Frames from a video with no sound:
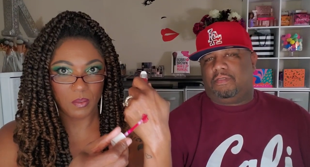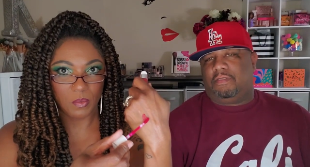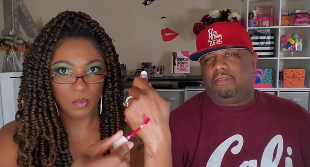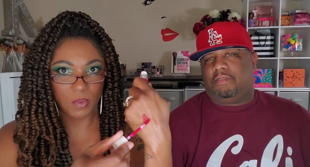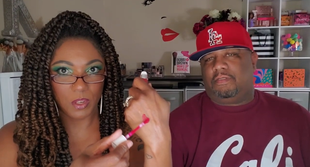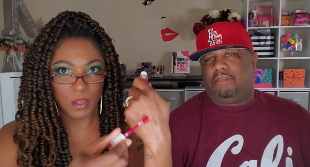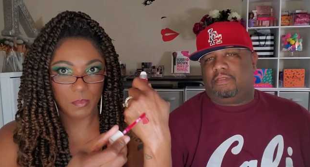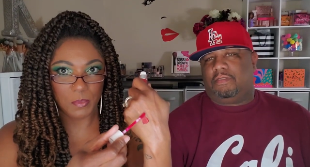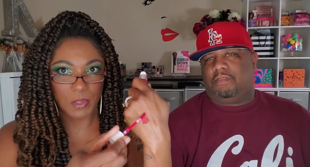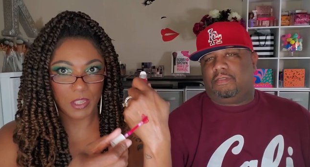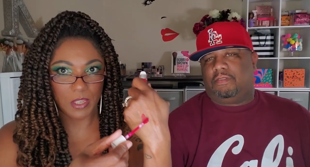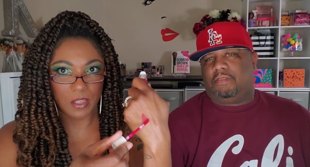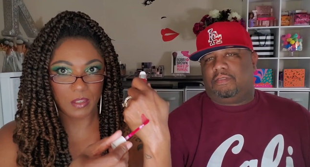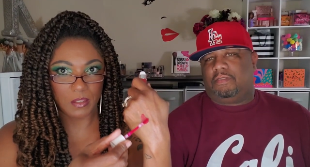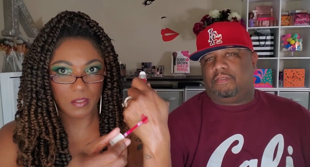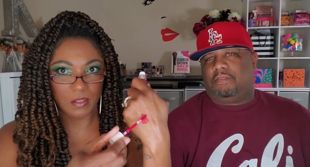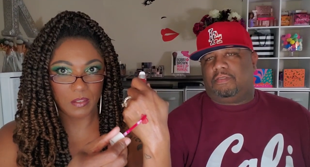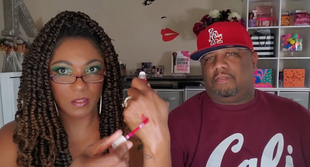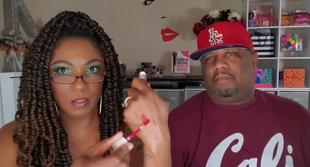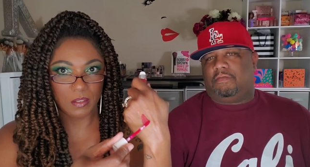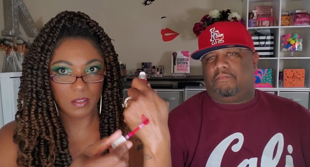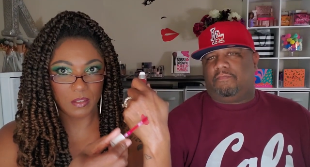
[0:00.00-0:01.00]
Speaker 1: What do you mean?
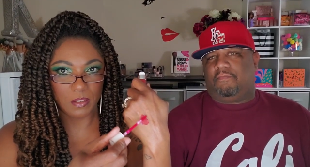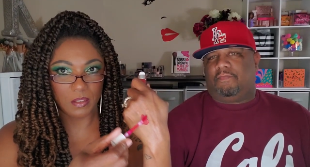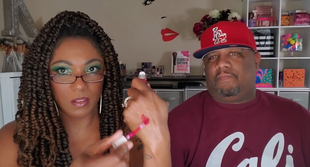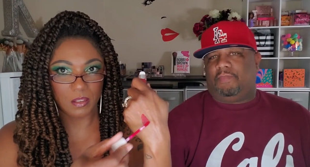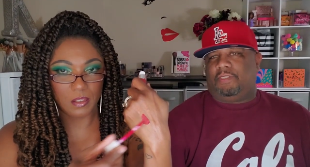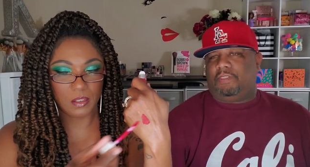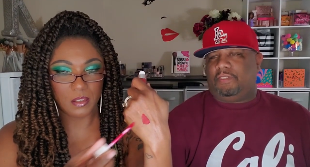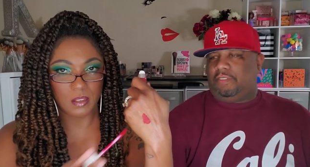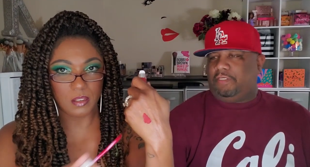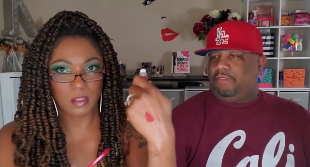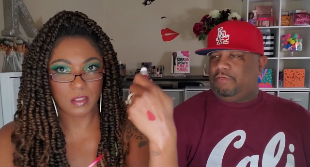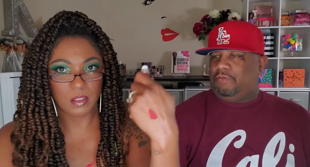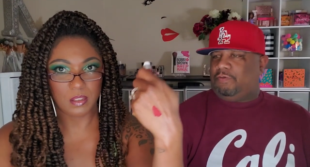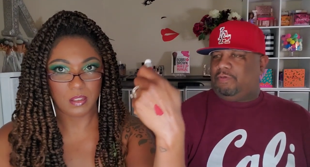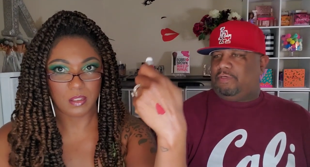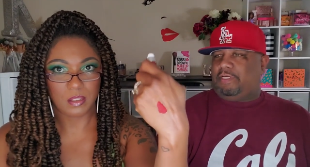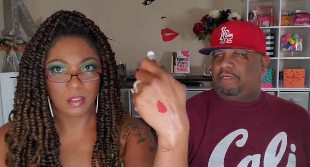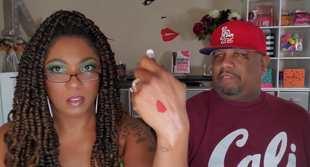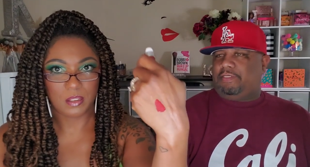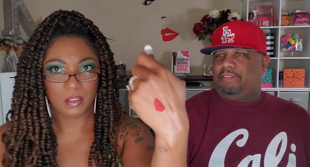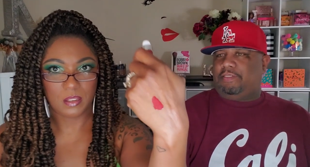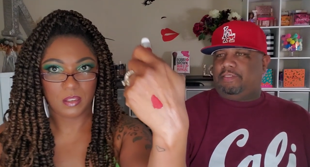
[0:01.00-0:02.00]
You know,
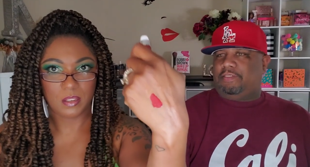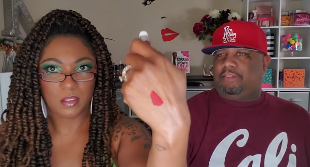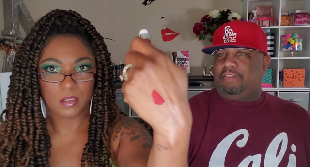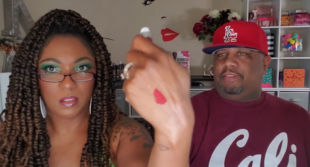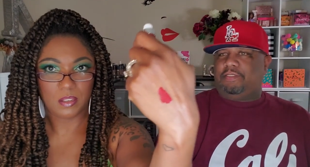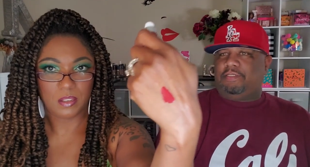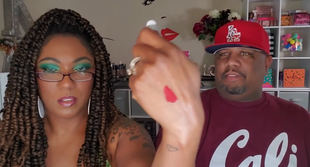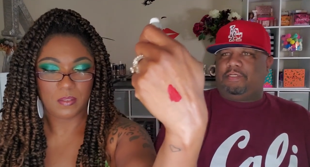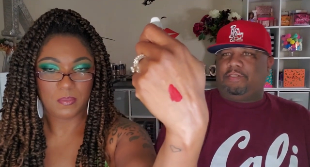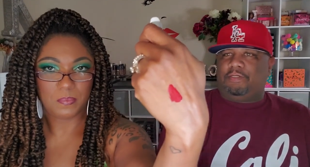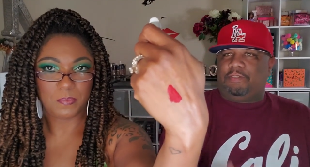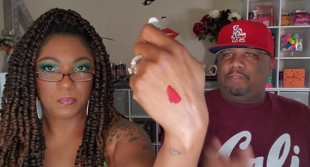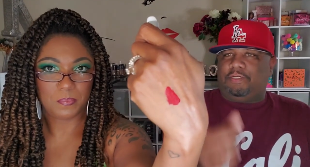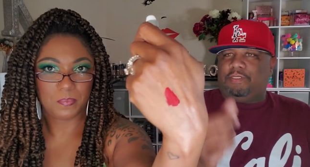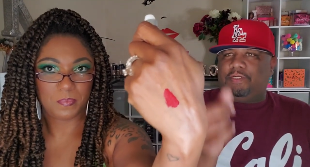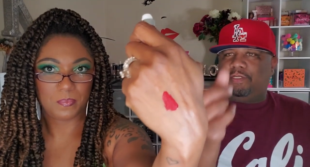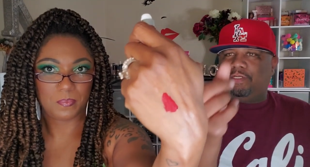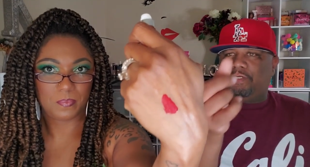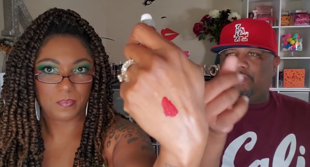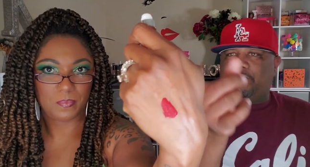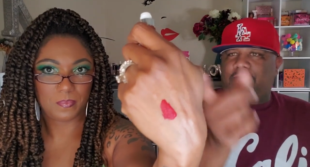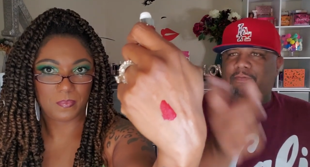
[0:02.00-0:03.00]
like it
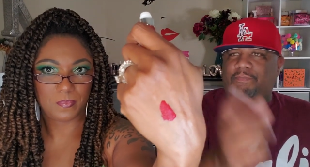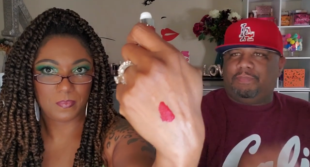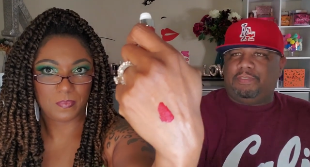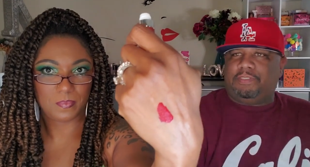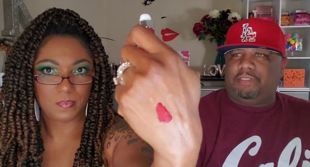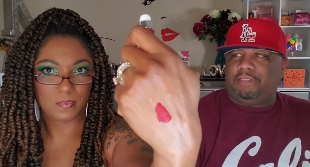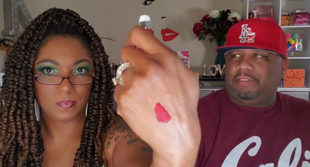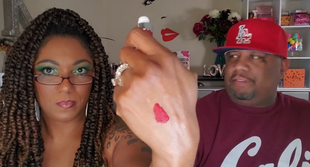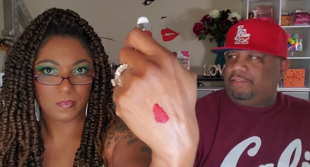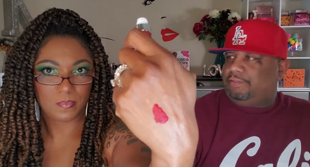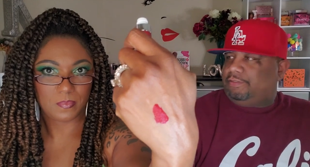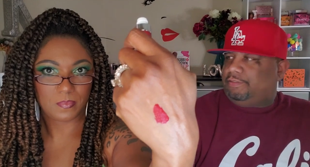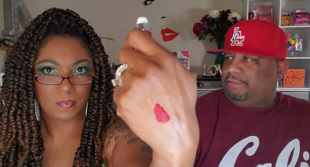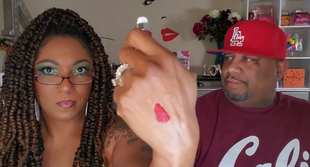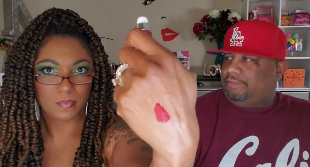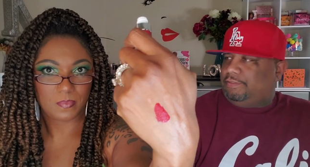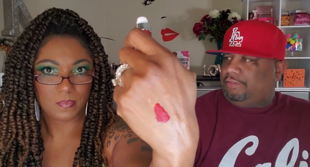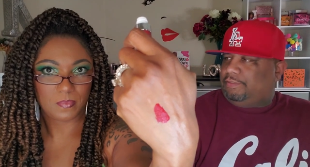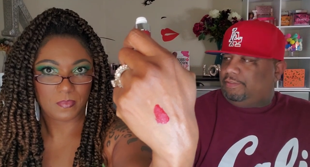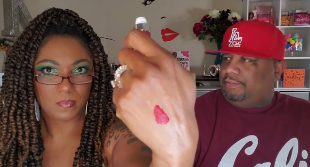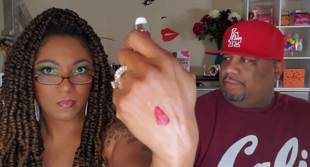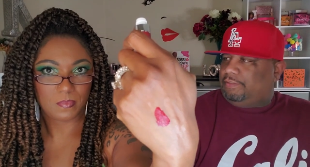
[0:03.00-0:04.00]
looked like a bullet.
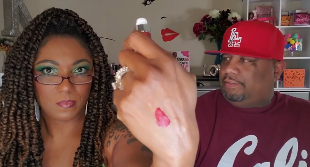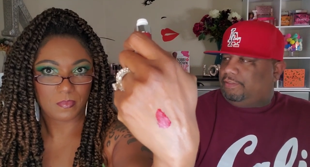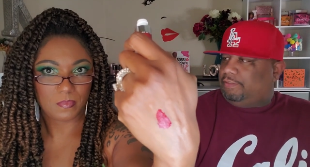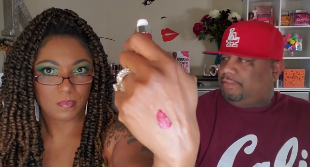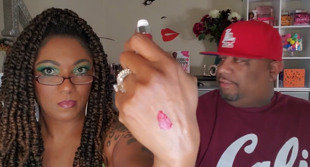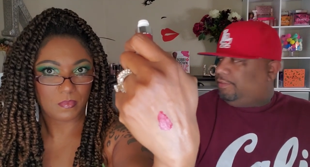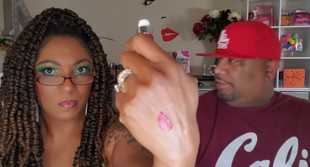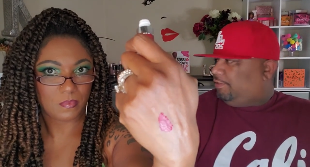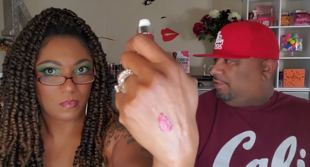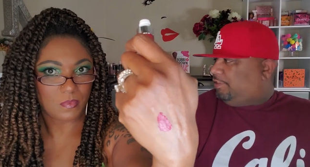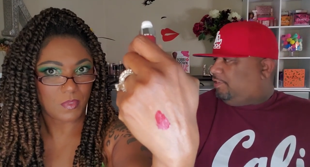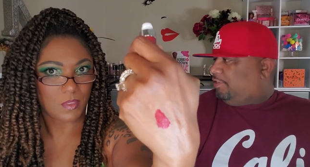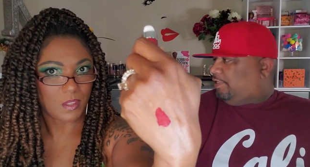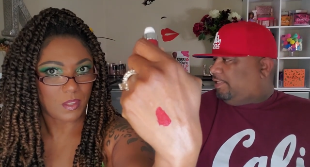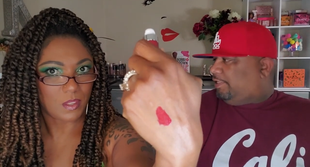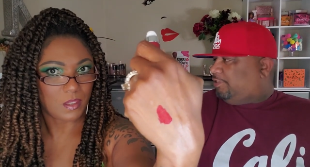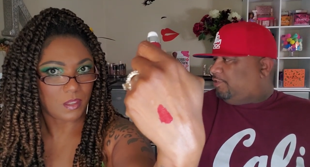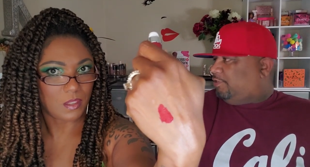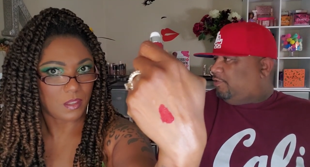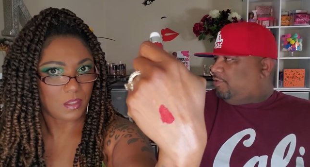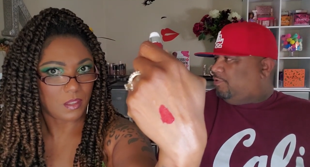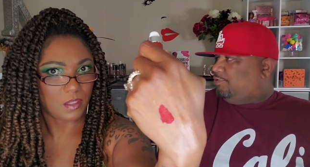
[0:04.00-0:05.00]
You know,
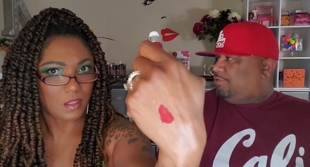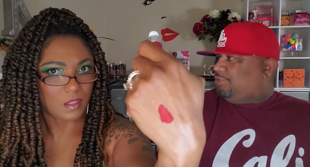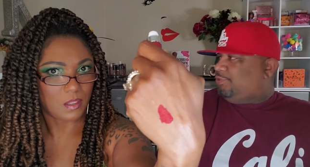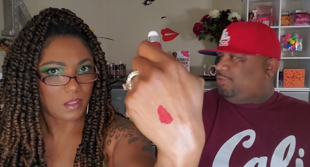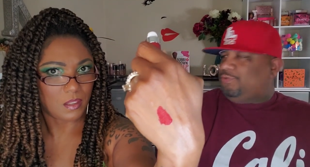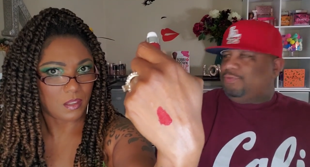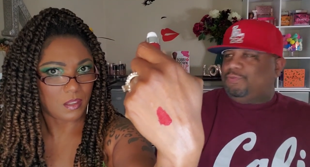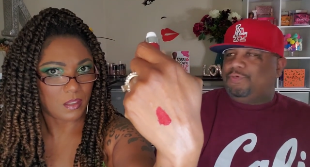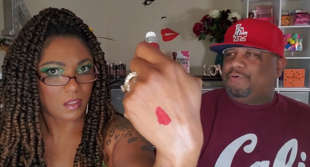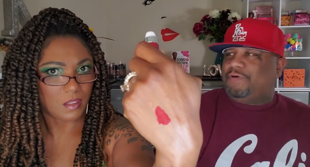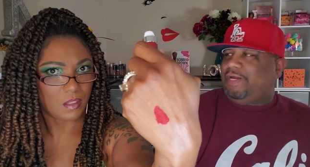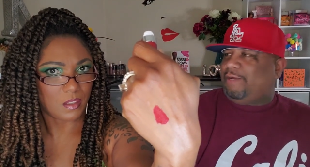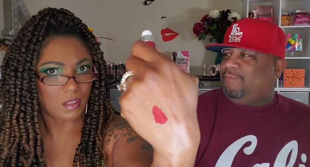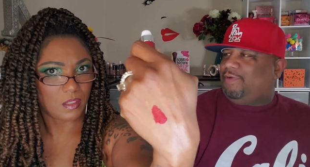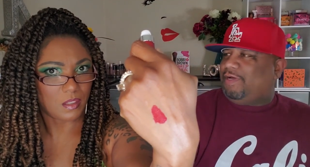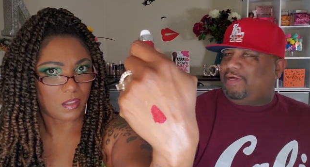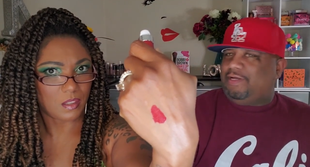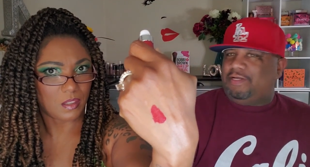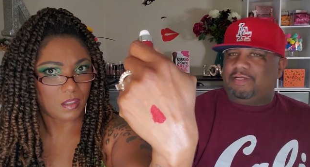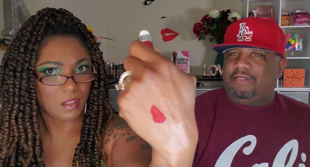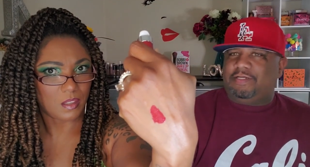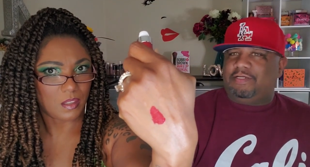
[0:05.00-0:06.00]
like the old school
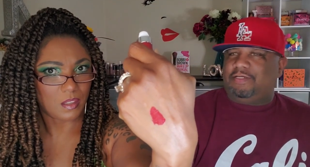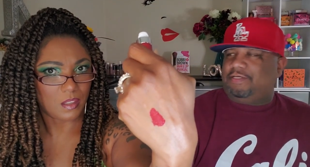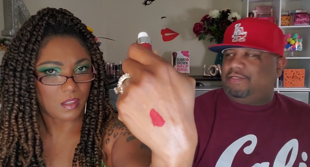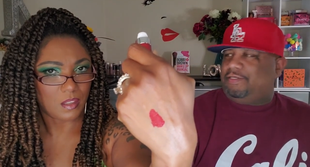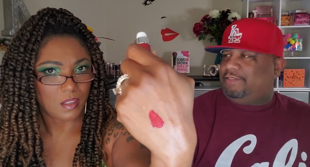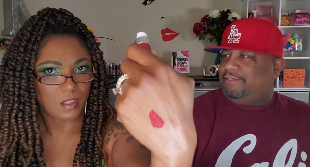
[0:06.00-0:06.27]
grandma. Uh,